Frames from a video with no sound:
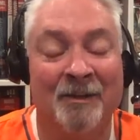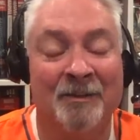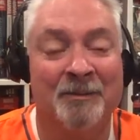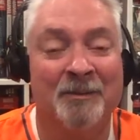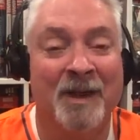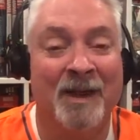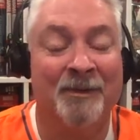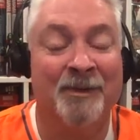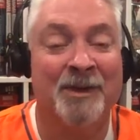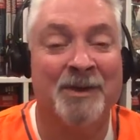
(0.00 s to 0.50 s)
Uh,
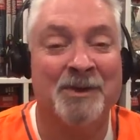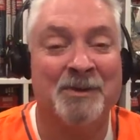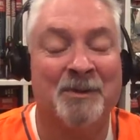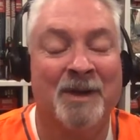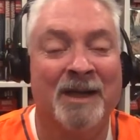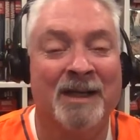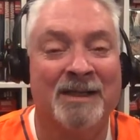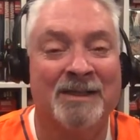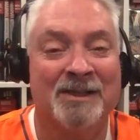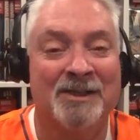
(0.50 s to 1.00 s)
at this
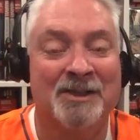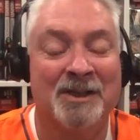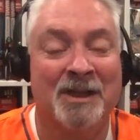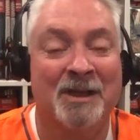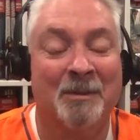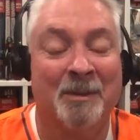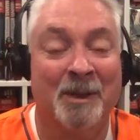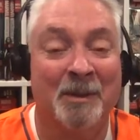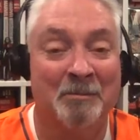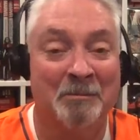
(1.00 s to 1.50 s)
rate, it's just
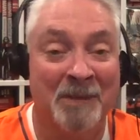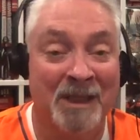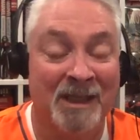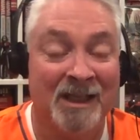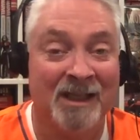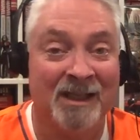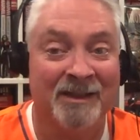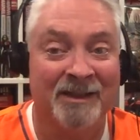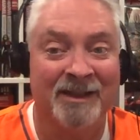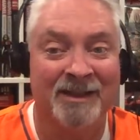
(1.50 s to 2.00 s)
going to be
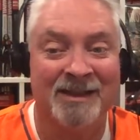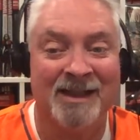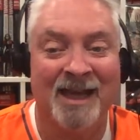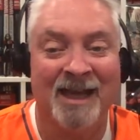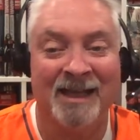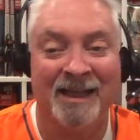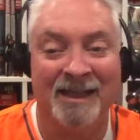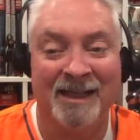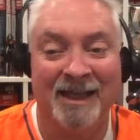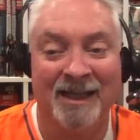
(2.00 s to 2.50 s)
me in the
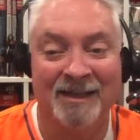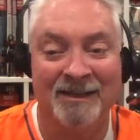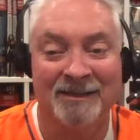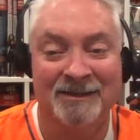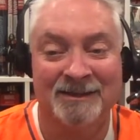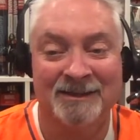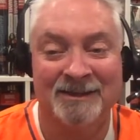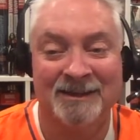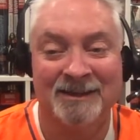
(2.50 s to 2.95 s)
tiny house.